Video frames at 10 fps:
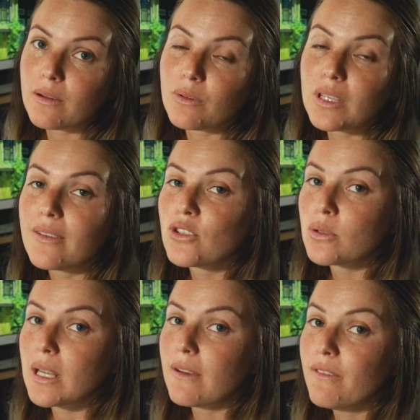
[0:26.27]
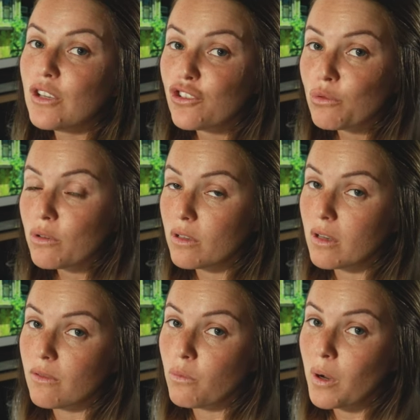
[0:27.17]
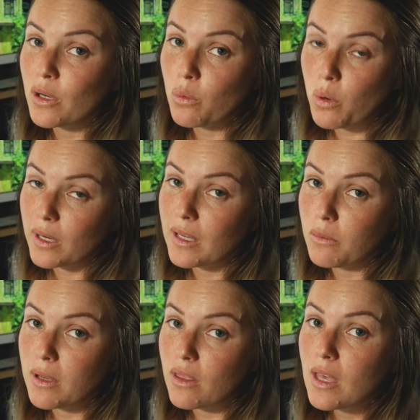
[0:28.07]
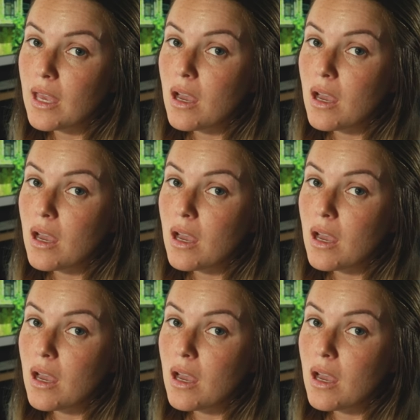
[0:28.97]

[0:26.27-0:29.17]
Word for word: It really gives you an, a visual of what you're working with.